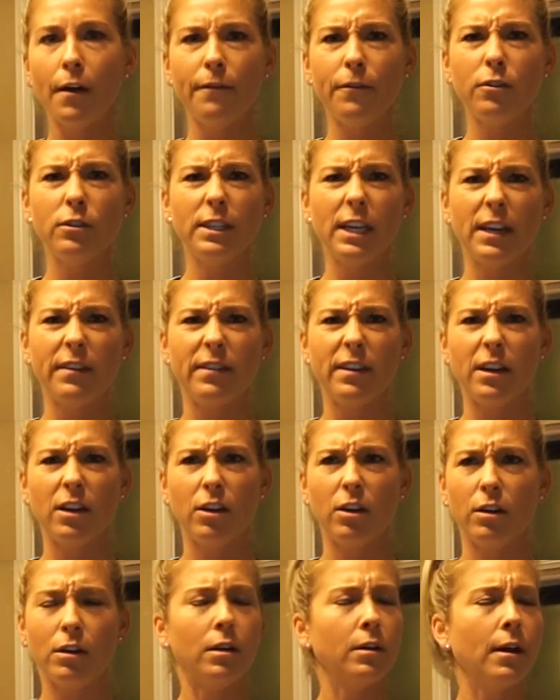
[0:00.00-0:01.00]
full day,
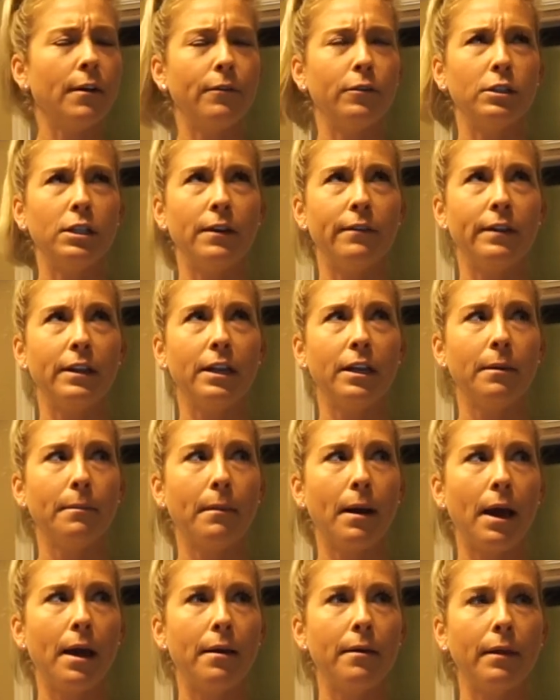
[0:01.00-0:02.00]
or not full day of eating,
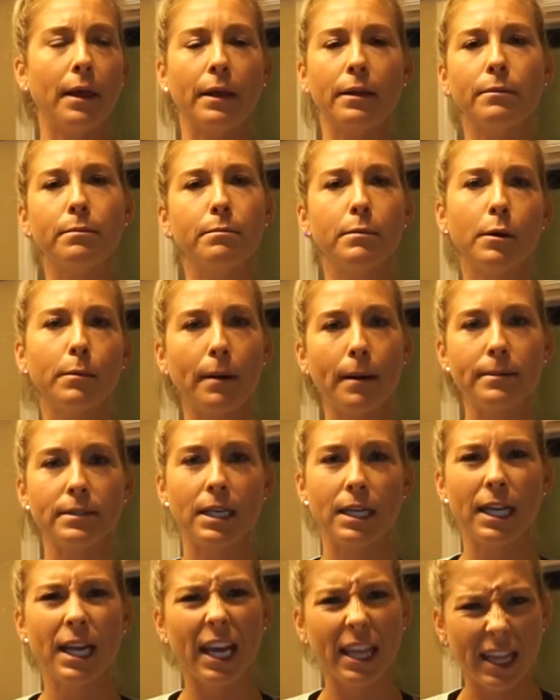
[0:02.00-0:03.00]
my like meal prep
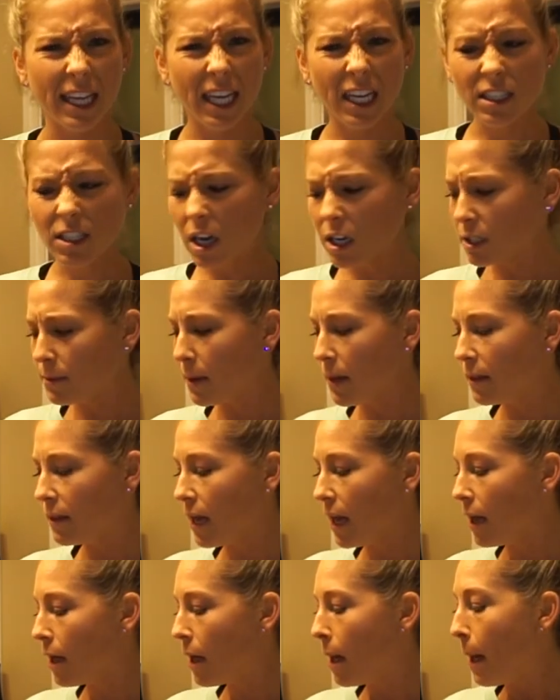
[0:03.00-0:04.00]
Sunday, I think I talked about
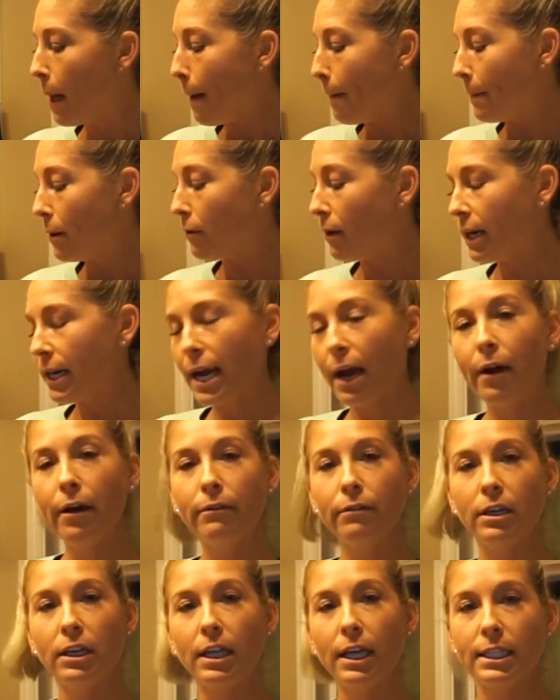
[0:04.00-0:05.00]
that. But right now
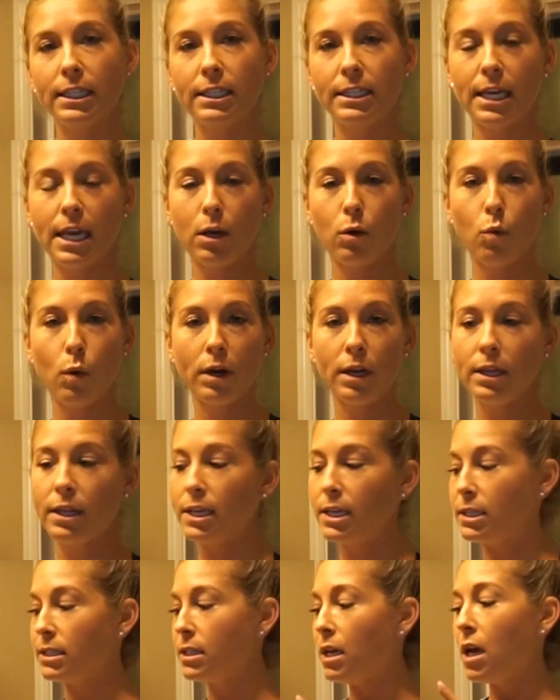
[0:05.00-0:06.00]
I really like to take one of
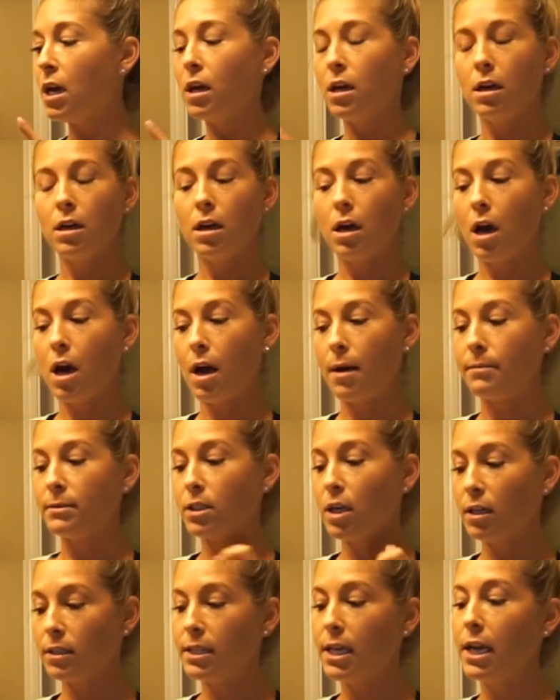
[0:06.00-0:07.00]
these,
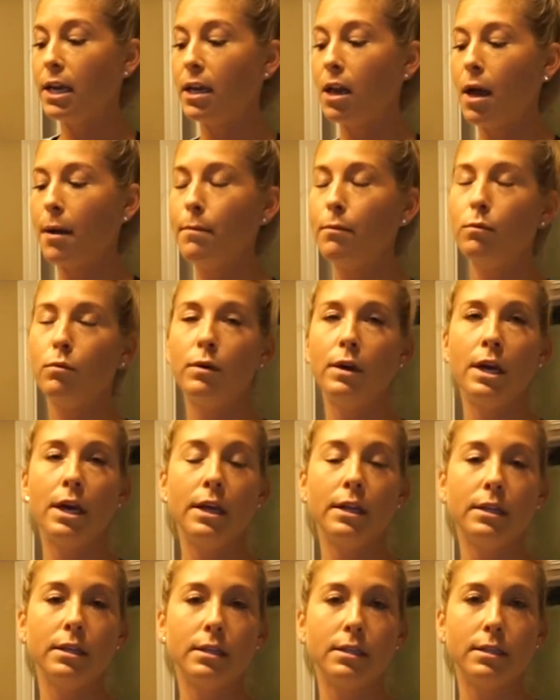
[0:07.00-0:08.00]
saute it up
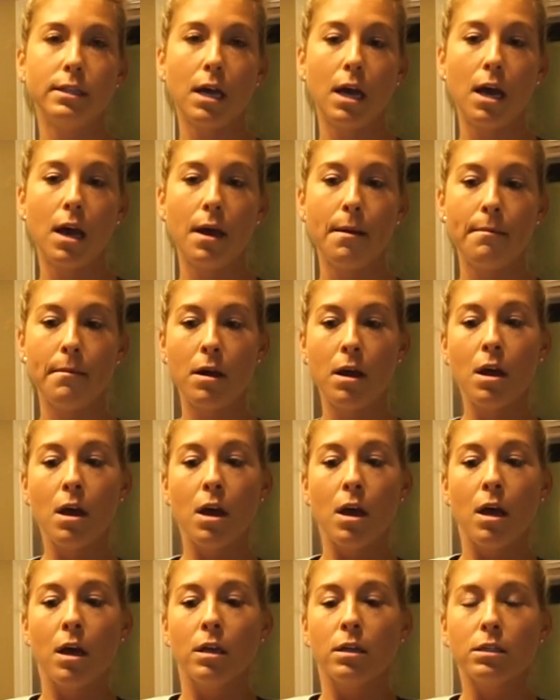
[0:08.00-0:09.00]
with some
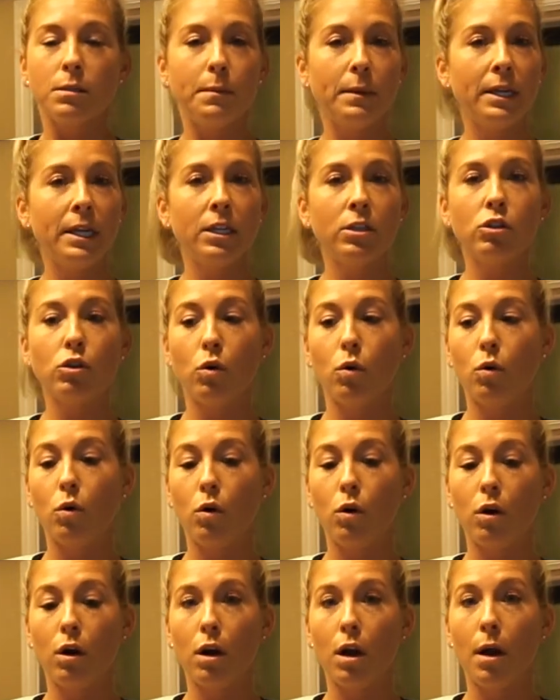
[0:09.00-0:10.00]
spinach
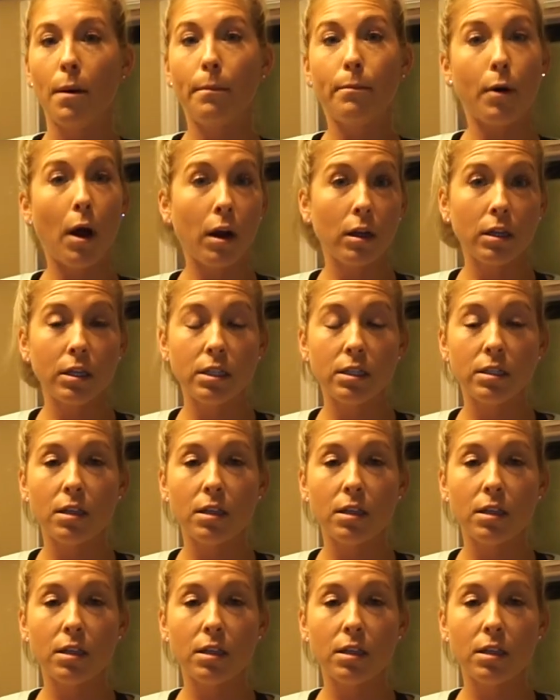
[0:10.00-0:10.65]
or broccoli